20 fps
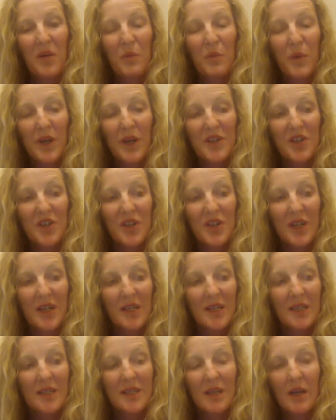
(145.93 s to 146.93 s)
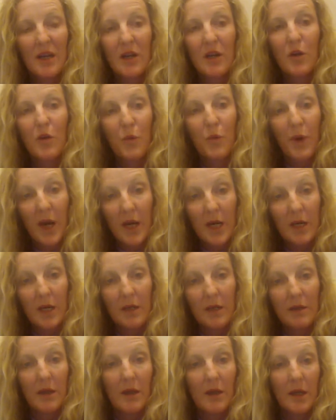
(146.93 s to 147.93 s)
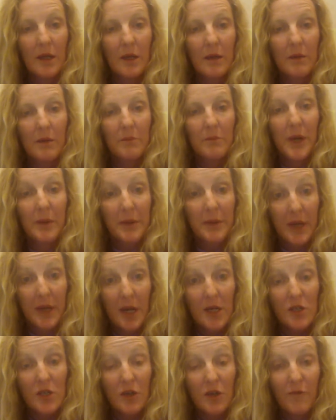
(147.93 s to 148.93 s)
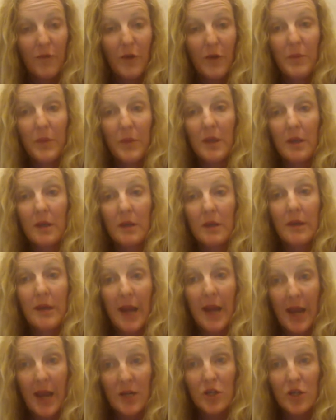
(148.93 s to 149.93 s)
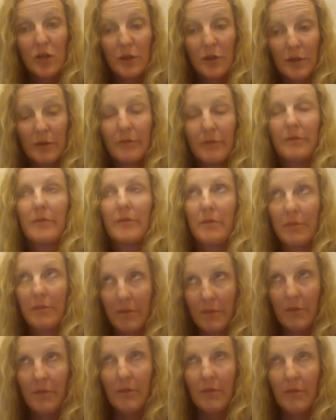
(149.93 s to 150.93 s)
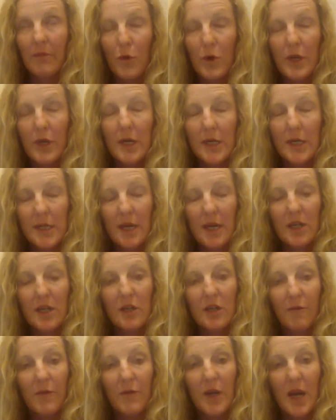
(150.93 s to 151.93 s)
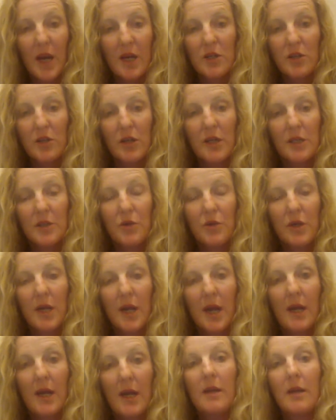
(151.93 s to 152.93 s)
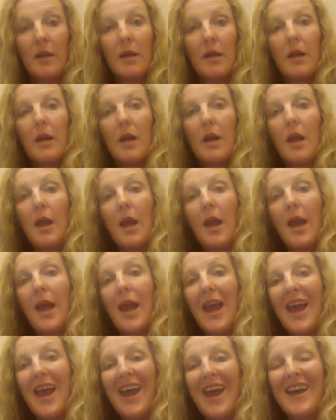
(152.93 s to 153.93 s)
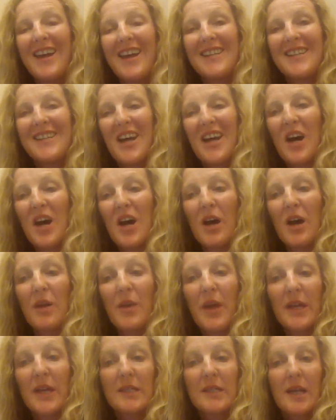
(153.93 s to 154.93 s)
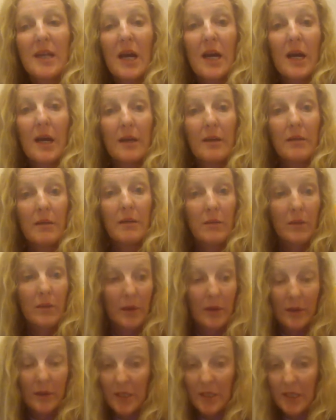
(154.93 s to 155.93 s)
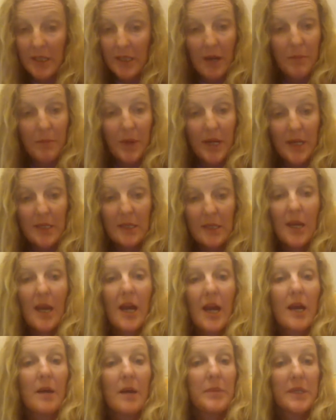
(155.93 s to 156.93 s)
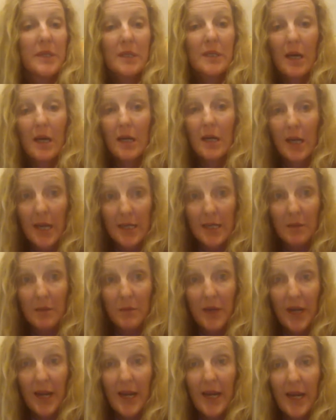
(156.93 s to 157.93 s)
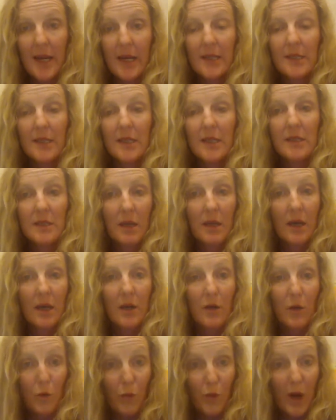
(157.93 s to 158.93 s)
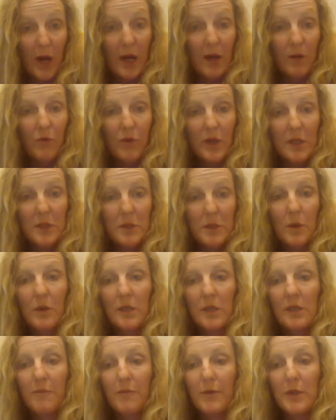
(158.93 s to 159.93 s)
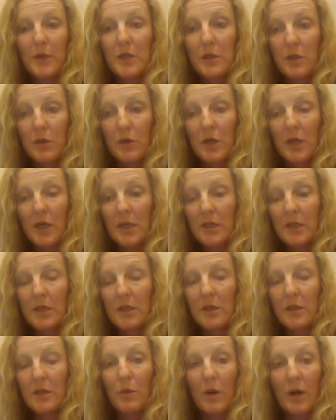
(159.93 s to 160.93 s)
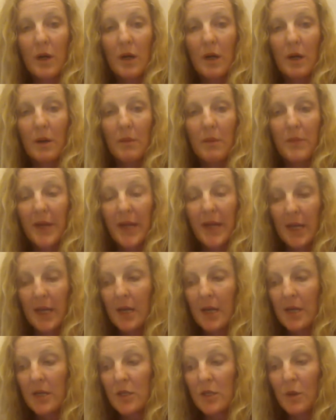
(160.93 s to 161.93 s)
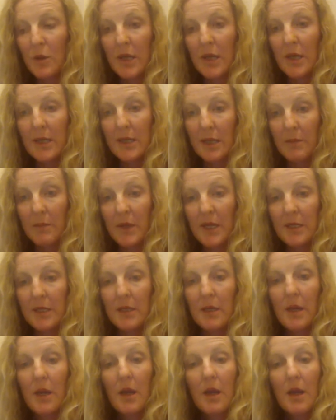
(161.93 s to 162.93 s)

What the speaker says: which is a great publication from the National Organization for National History Day. And that's got step-by-step, it's got lesson plans, it's a great resource for students who are planning on doing exhibits.